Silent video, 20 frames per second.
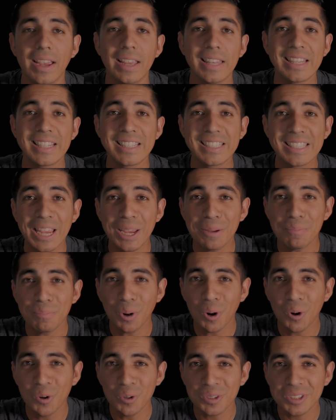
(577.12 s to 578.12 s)
In the same
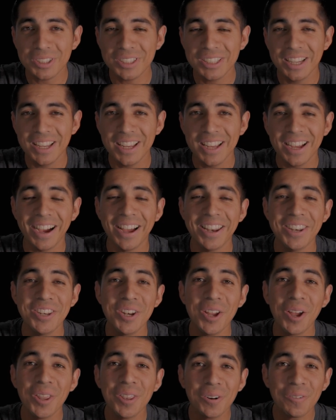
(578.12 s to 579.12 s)
post,
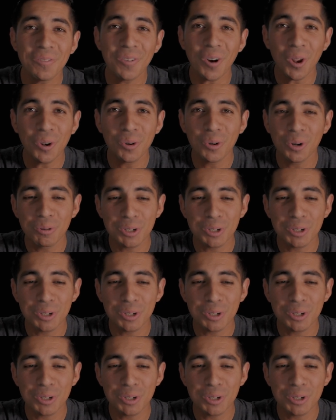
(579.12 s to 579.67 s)
another follower